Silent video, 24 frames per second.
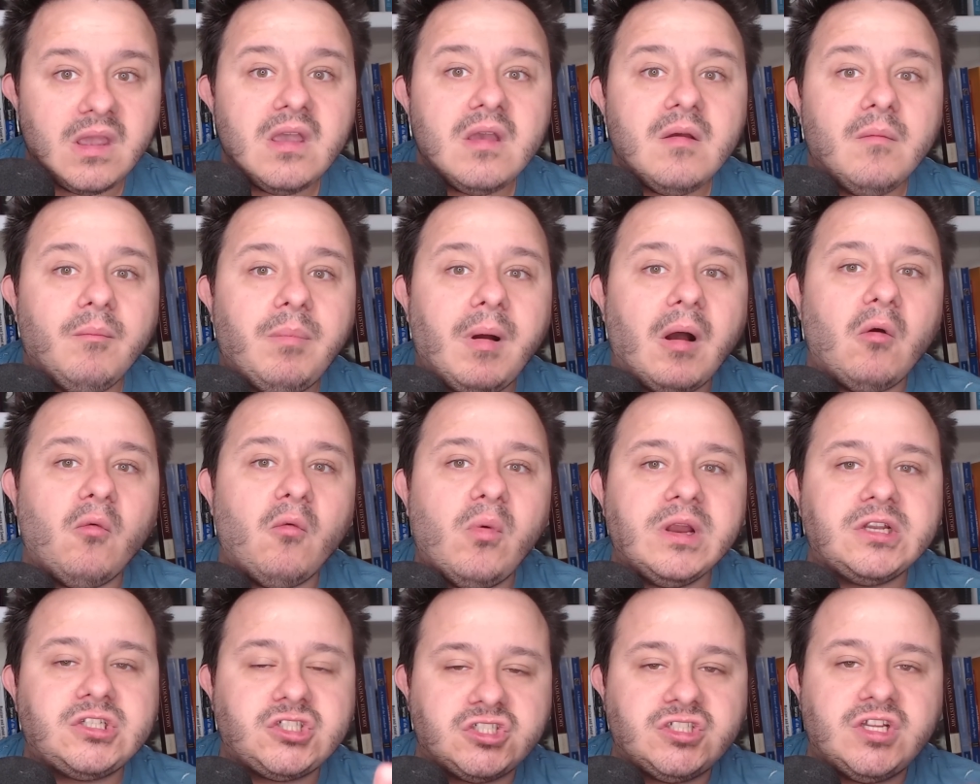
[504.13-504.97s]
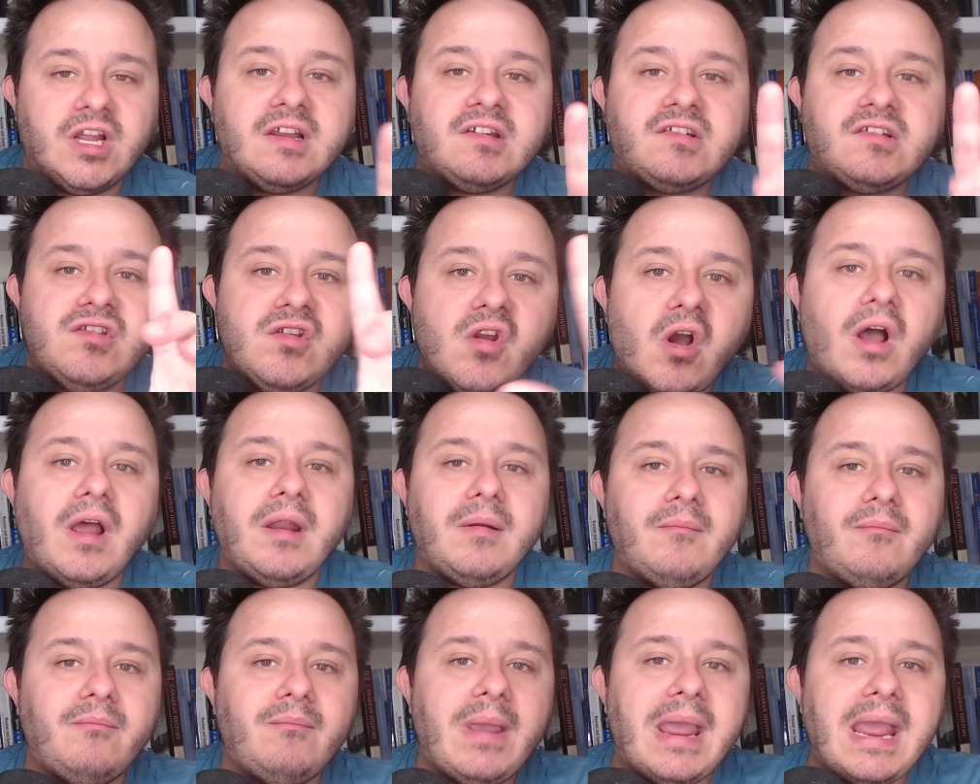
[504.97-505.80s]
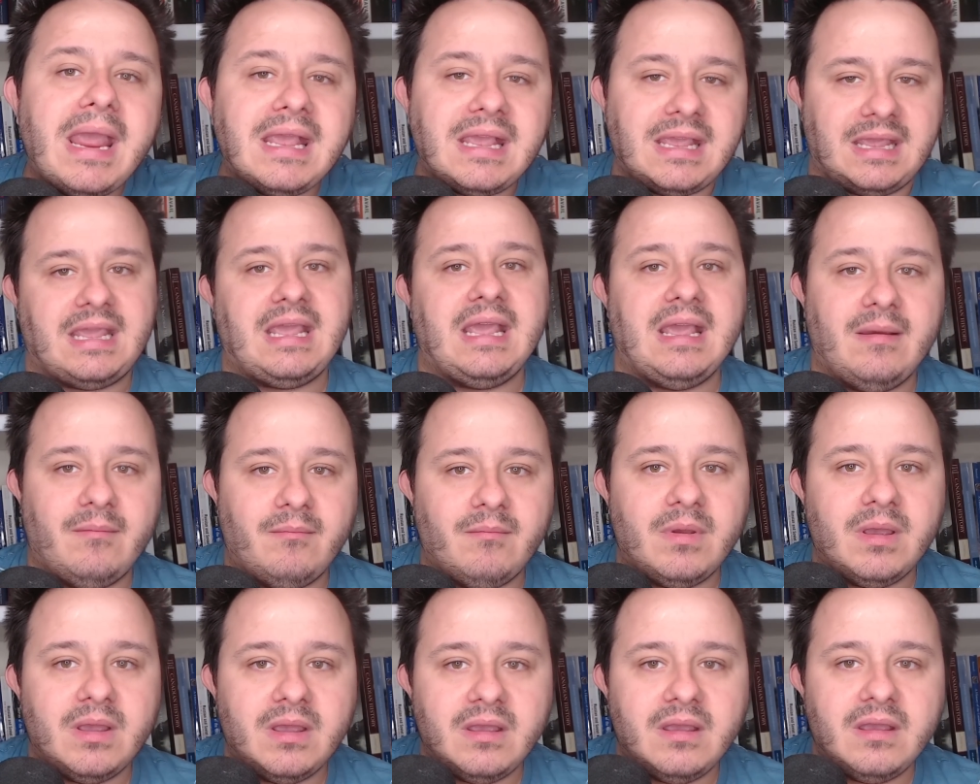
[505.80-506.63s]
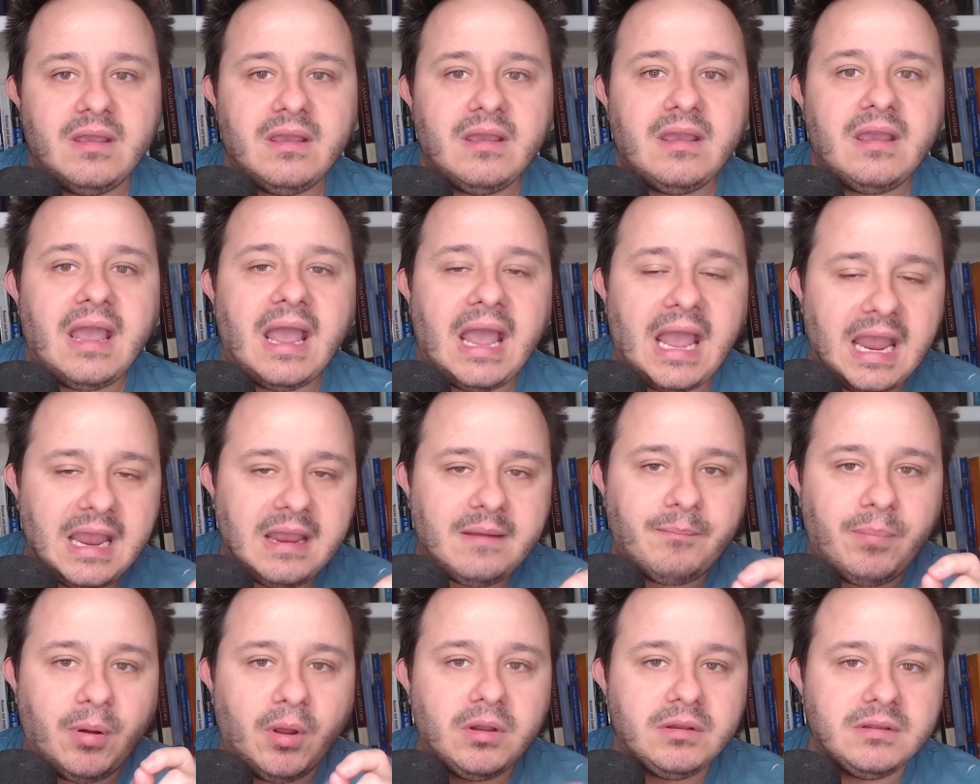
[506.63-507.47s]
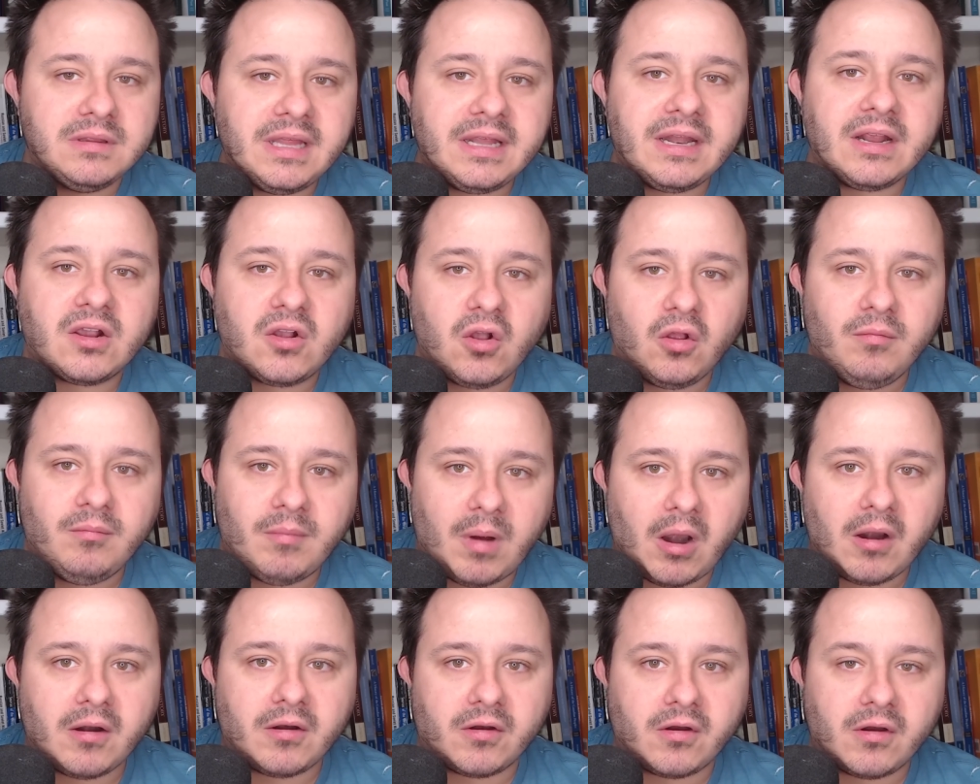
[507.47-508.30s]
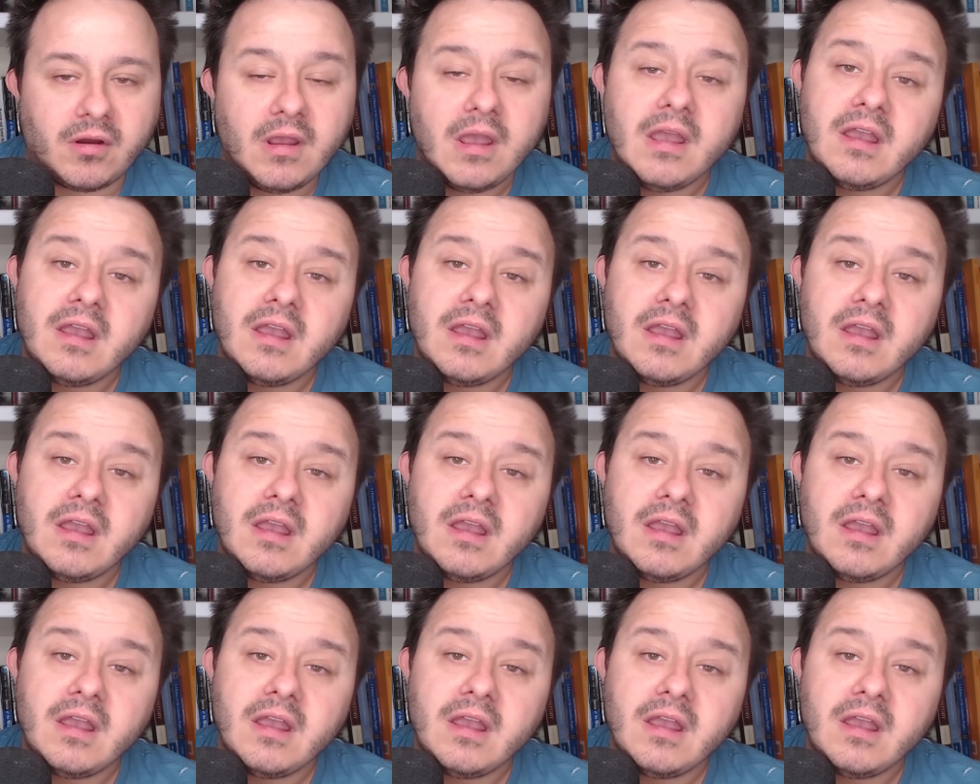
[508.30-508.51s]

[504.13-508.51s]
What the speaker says: but which does not make him a political martyr.